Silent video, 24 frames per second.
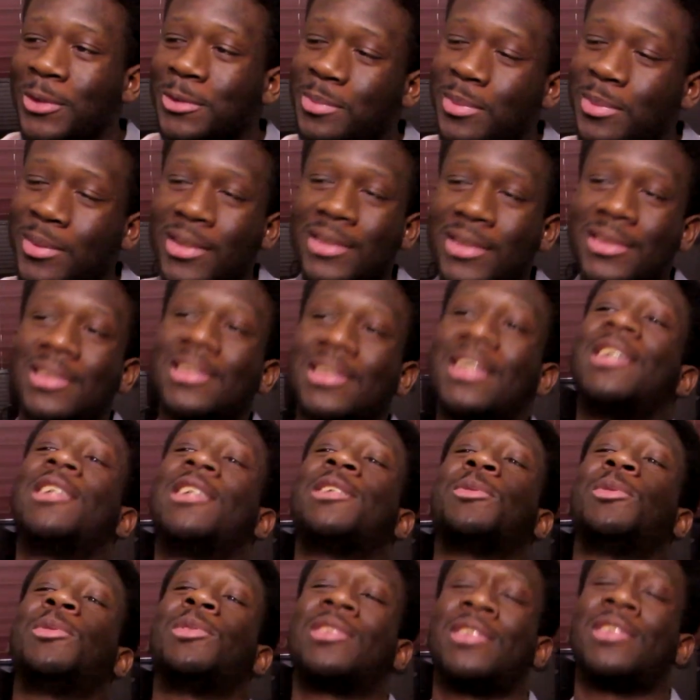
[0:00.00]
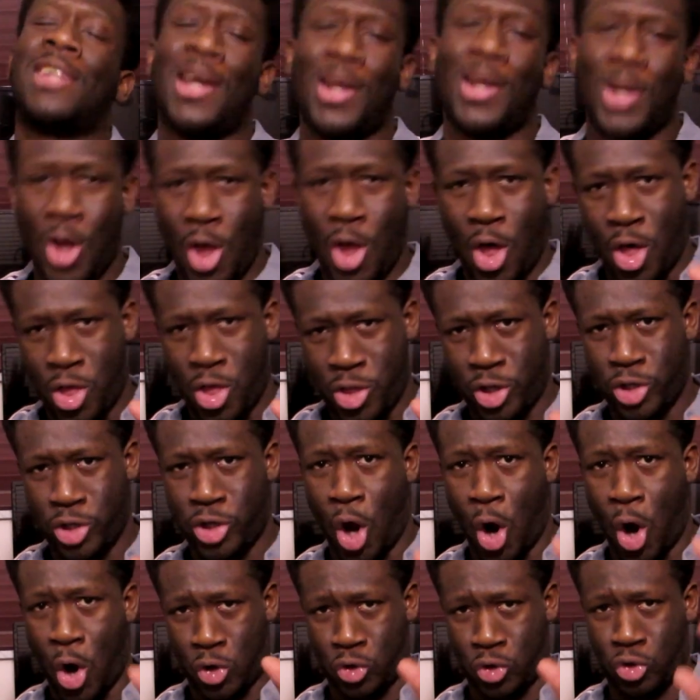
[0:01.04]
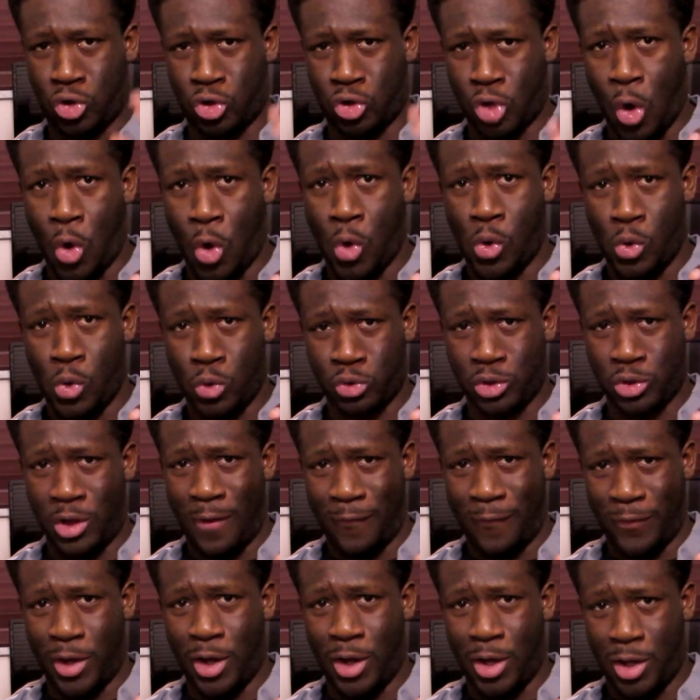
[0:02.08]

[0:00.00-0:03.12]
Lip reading: but suckers was saying the Dark Souls of